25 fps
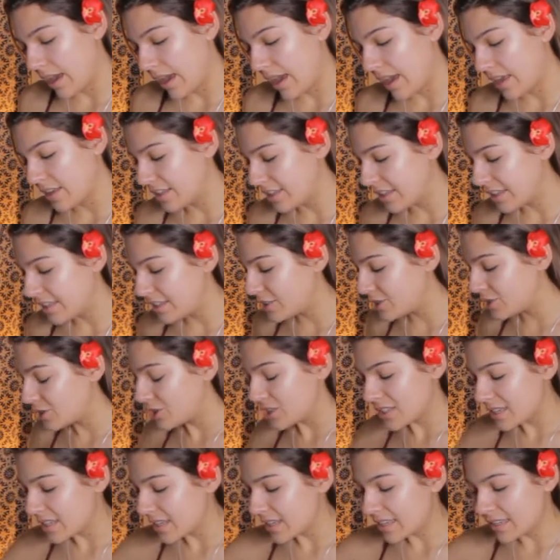and it's
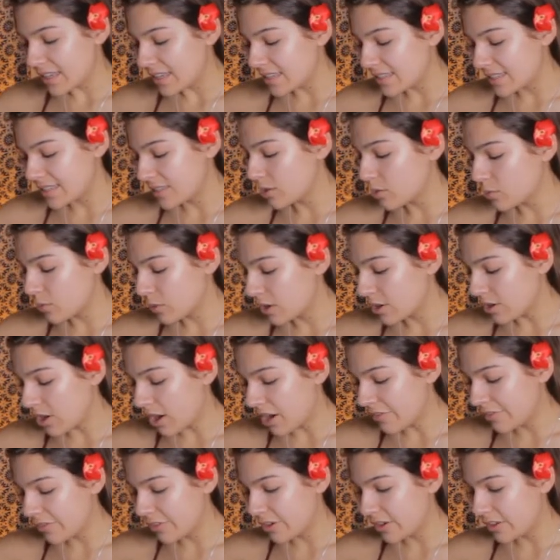just like they still weren't
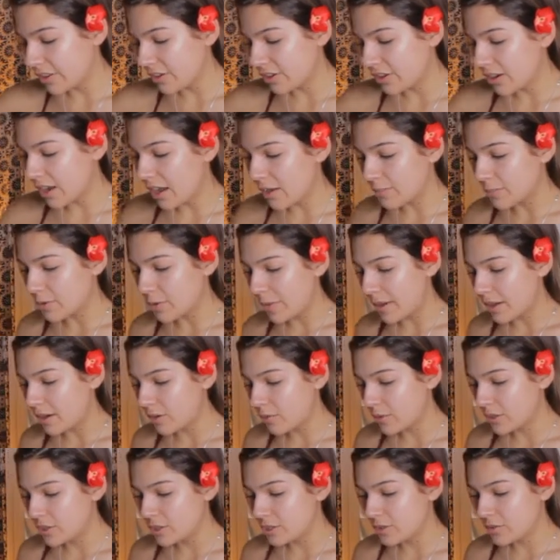offering their cup no
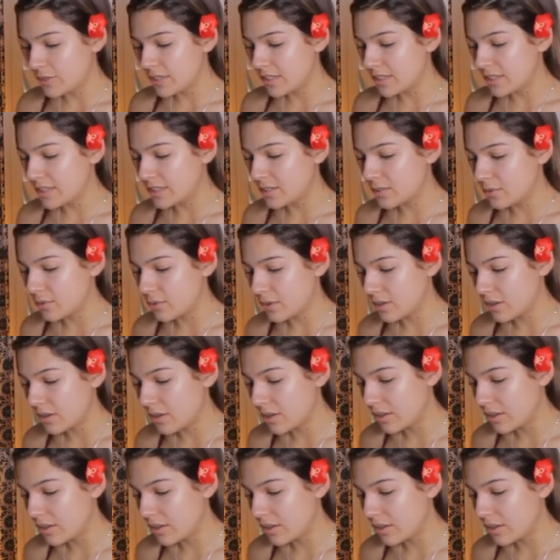matter what you did. So